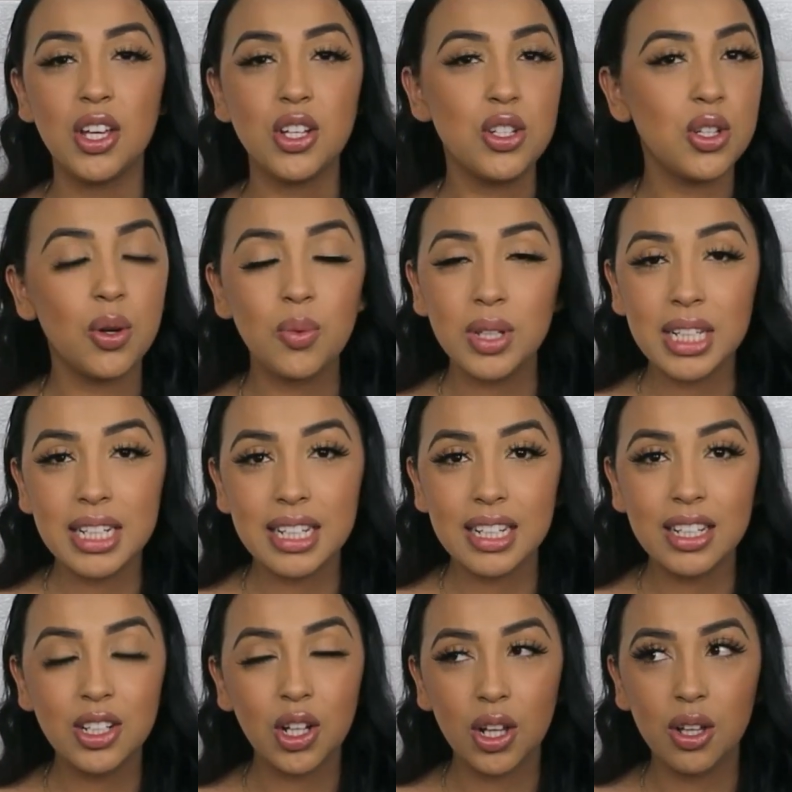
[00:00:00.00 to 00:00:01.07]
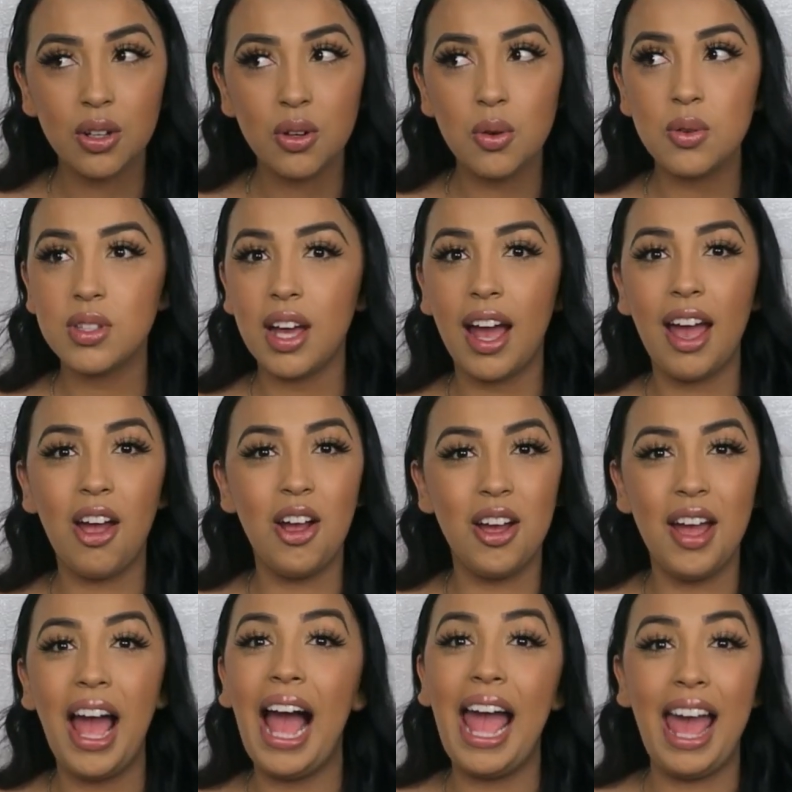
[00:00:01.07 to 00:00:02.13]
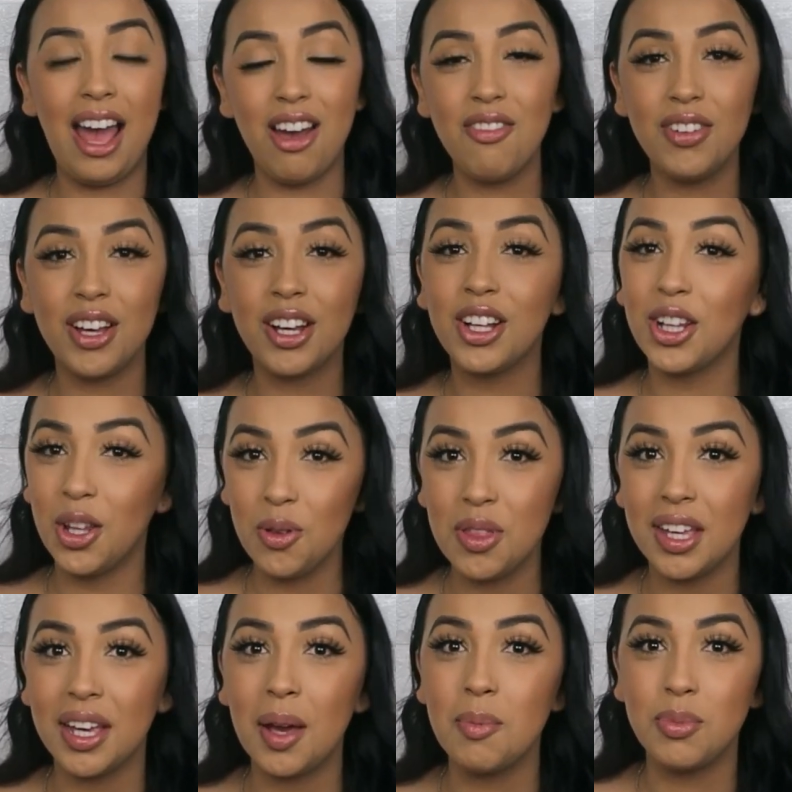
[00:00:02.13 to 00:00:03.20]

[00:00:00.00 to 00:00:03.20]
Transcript: You don't really need clothes. I, I have a clothing